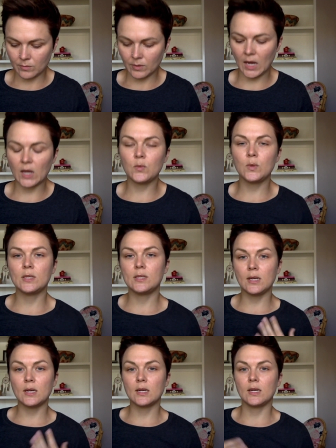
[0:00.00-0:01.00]
Can we
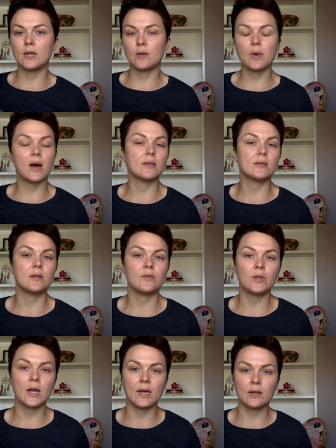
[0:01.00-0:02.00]
see it in a positive
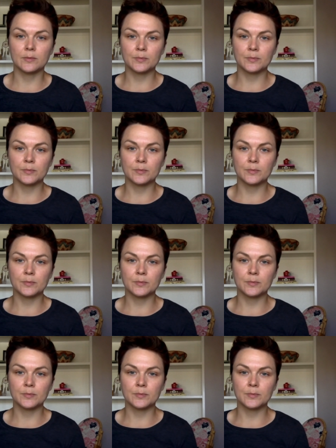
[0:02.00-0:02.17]
light?